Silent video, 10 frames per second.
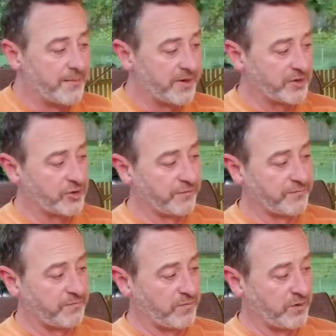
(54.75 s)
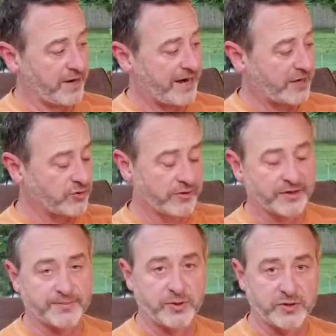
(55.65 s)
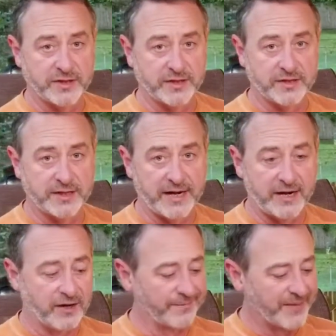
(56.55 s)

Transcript: because you're not actually exposing it to air.